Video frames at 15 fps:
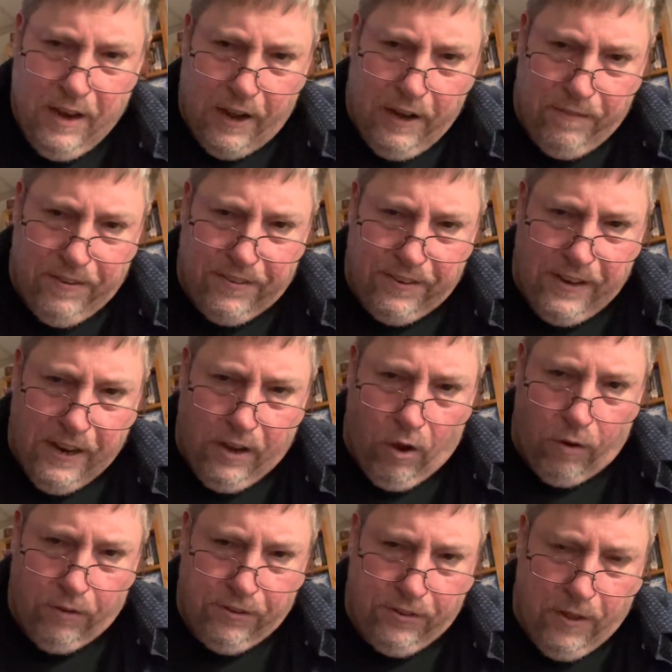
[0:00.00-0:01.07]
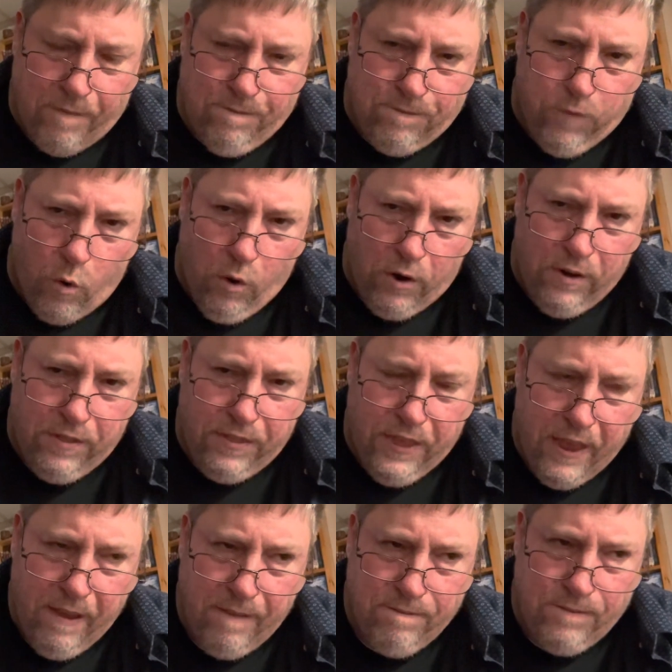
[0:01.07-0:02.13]
of the Seagulls, the fourth
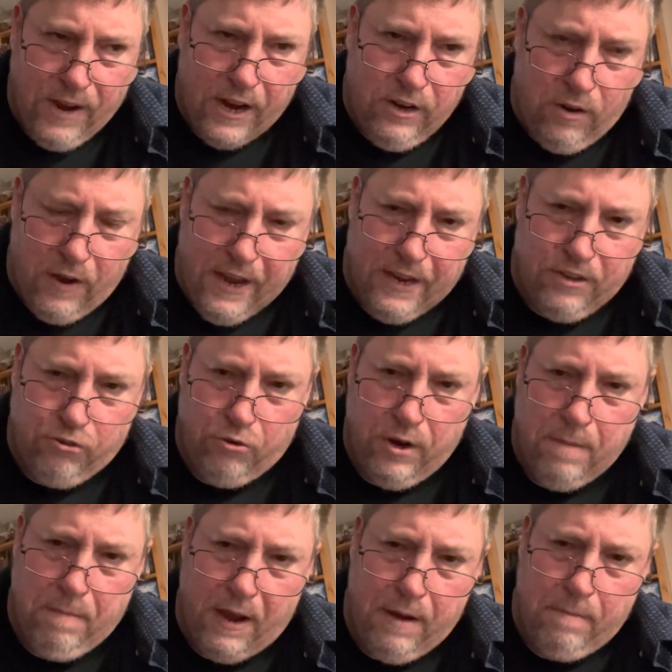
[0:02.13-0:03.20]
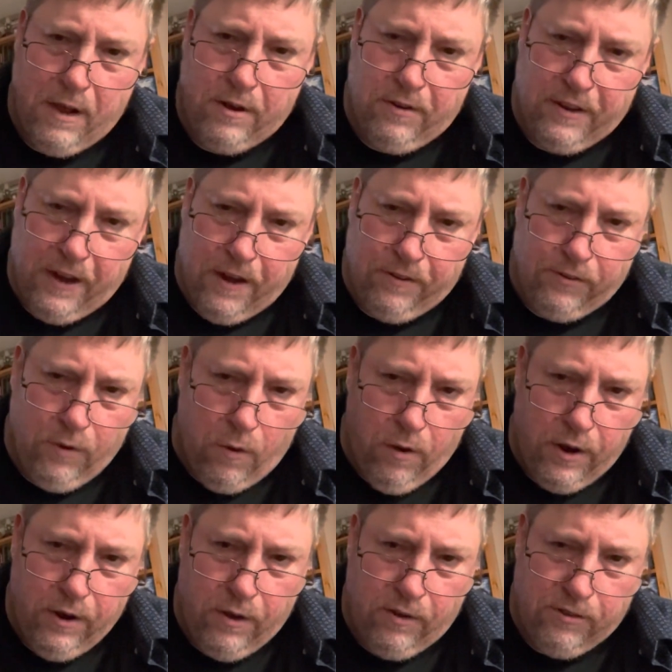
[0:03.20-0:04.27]
final entry by Amado de
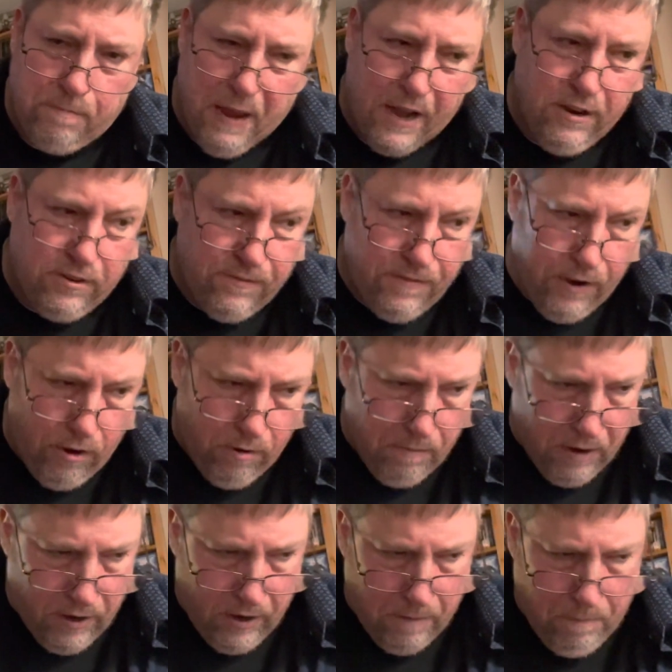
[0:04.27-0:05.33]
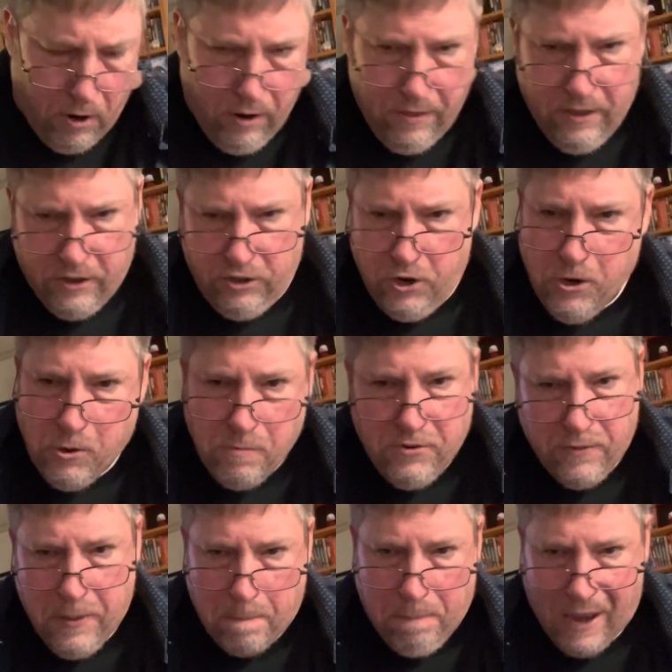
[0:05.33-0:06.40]
Osorio, Spanish film, part of the Tombs
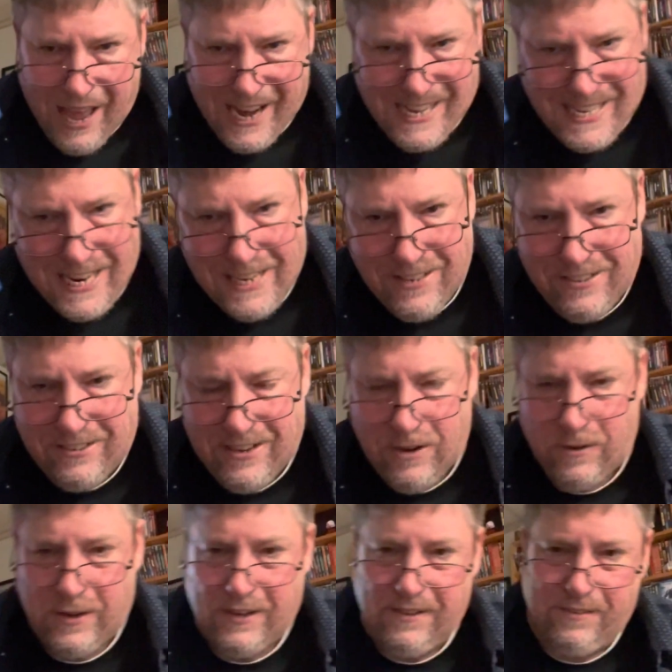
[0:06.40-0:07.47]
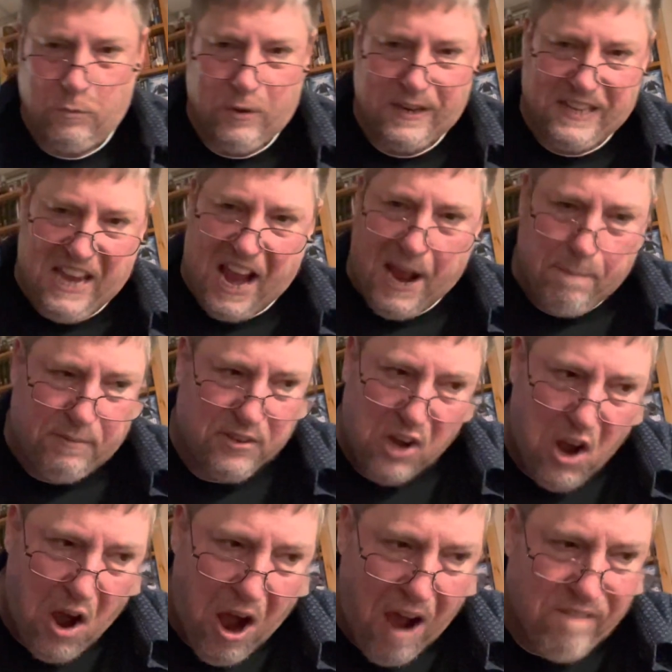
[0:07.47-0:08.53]
of the Blind Dead series, what caps it
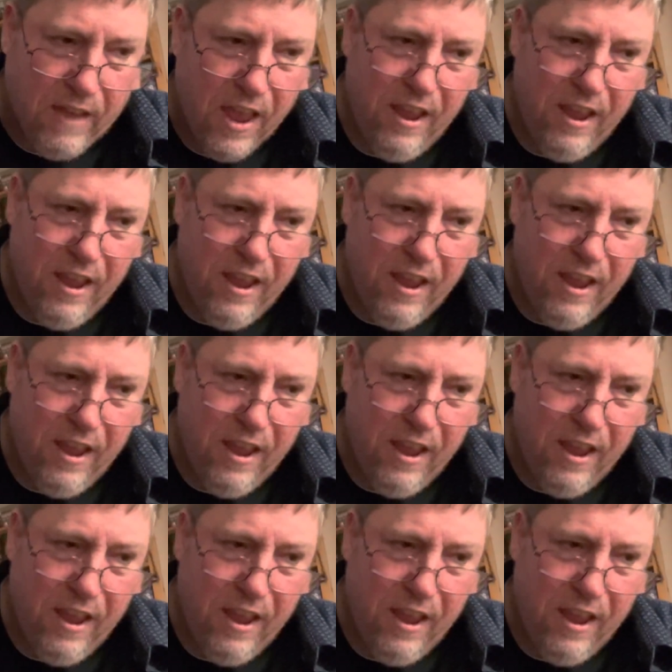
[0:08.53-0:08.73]
off.